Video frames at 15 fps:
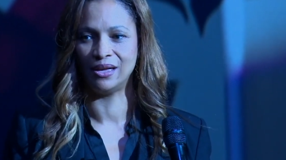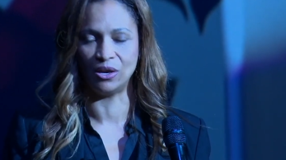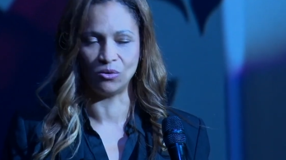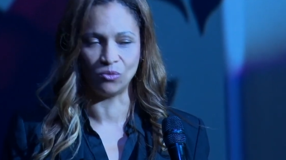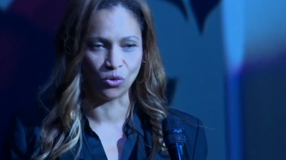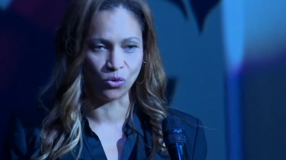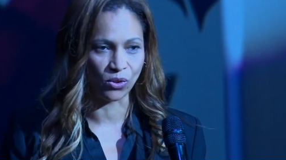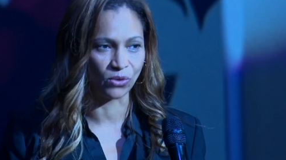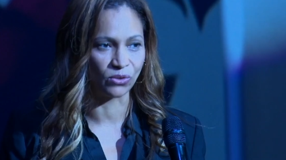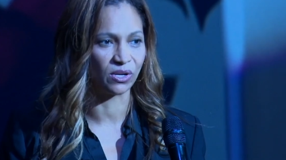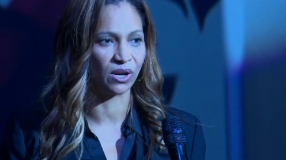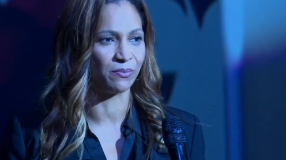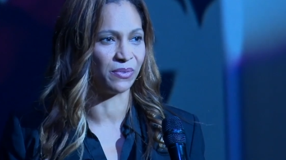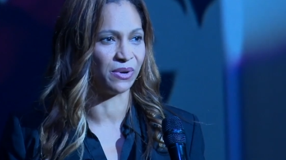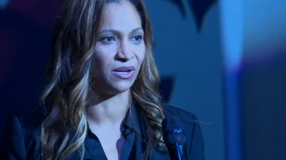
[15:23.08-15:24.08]
and who those
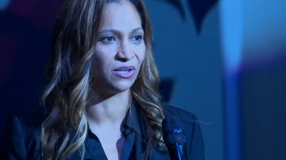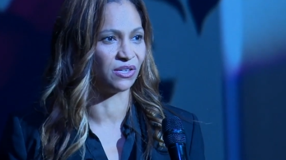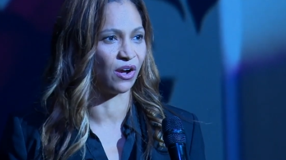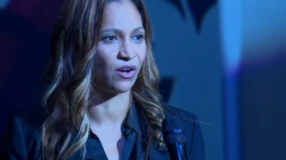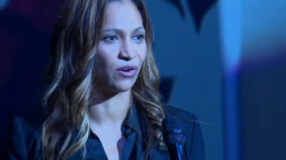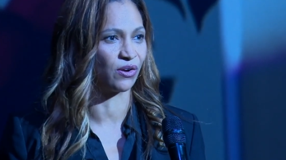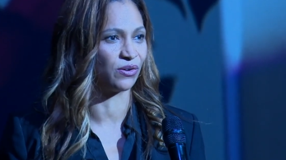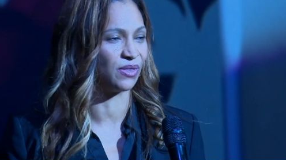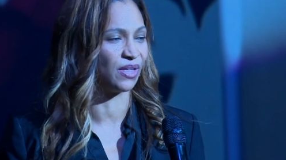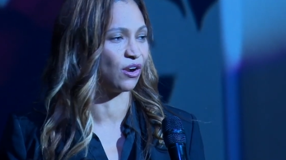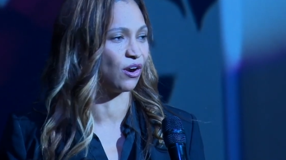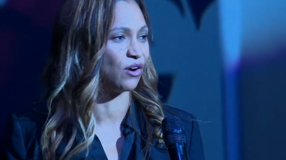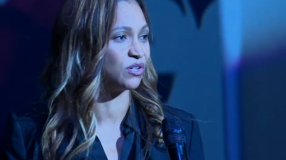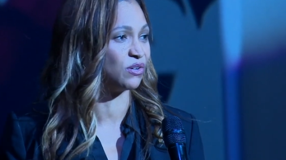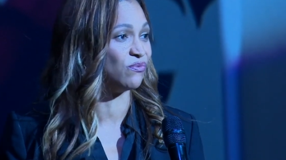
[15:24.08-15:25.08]
companies are that
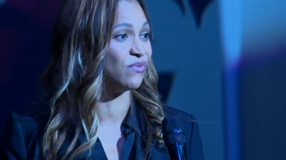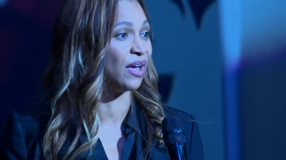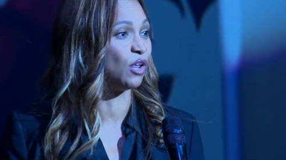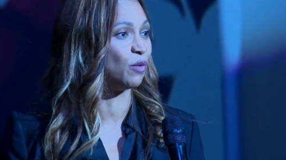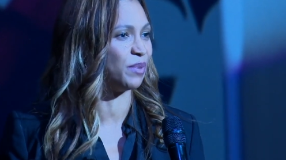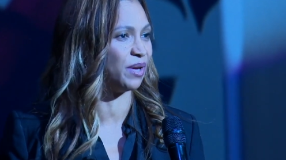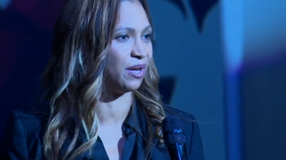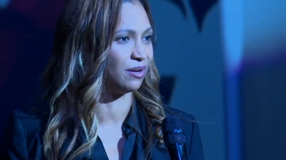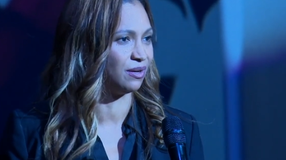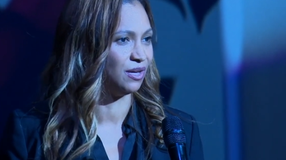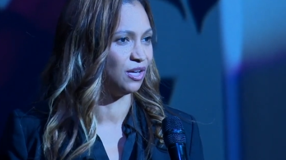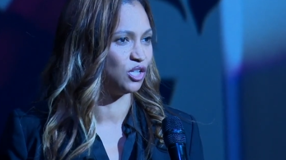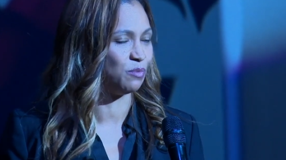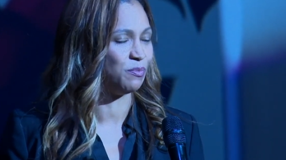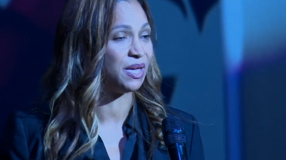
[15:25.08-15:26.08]
are developing
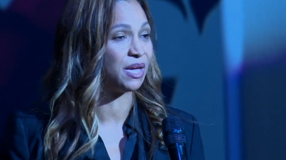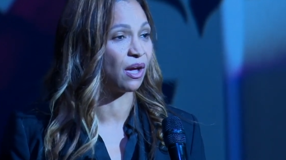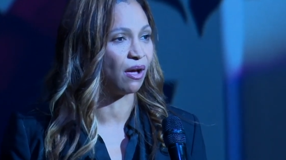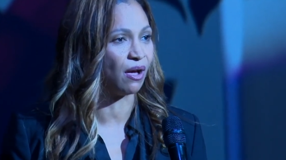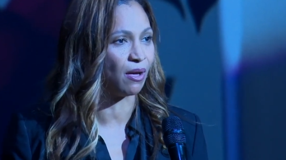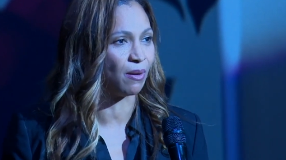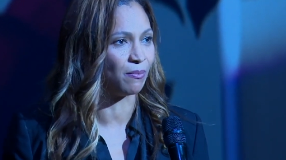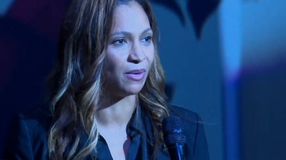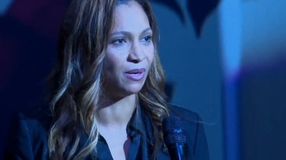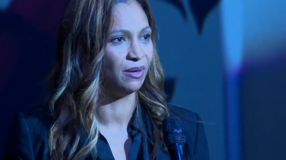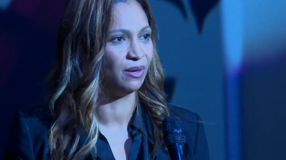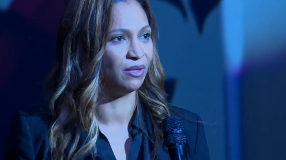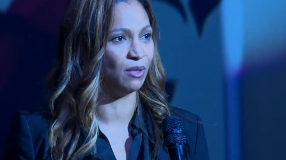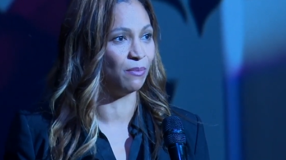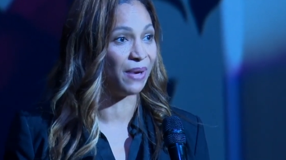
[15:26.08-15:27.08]
to become
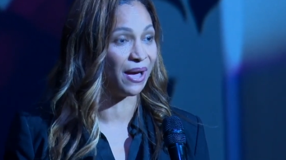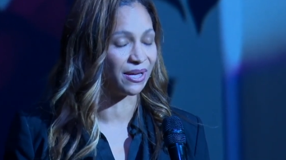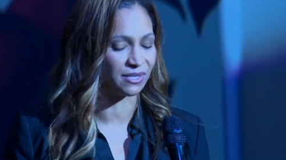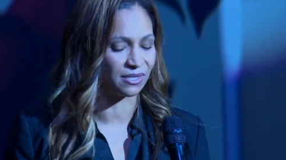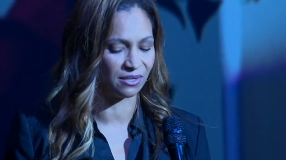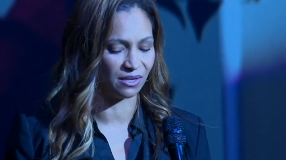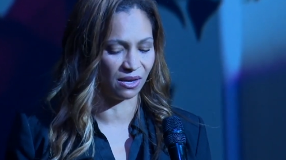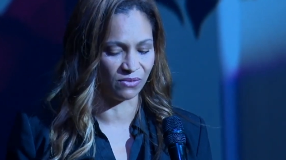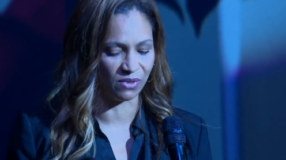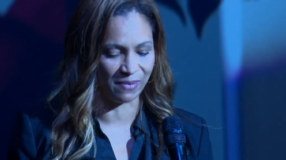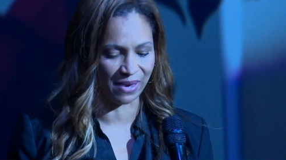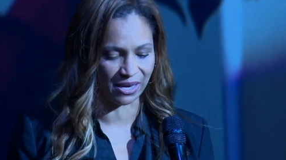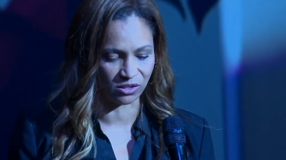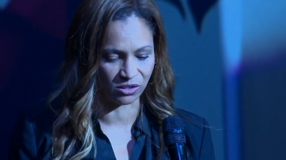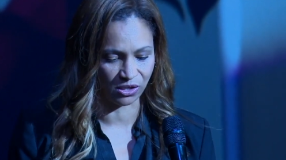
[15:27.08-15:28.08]
the best of the
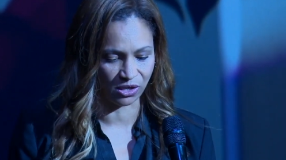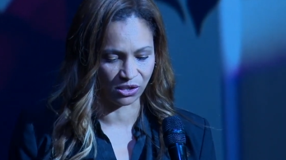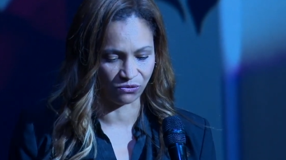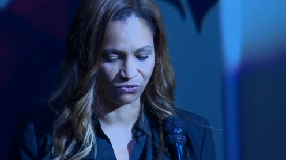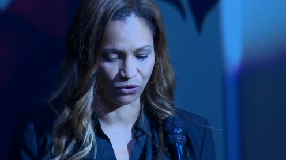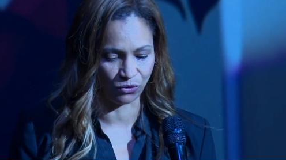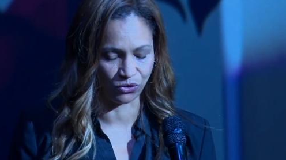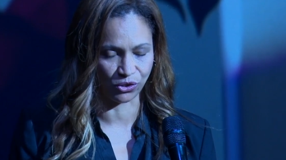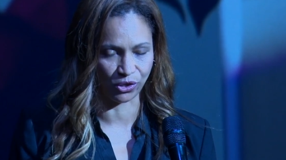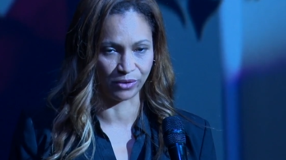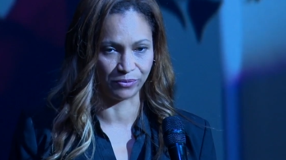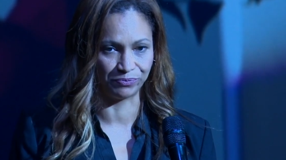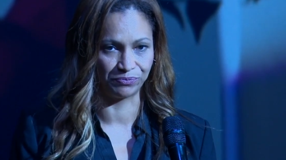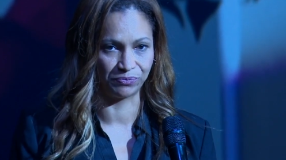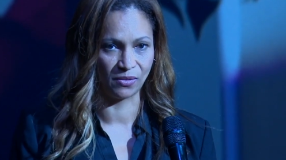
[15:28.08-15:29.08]
best in the future.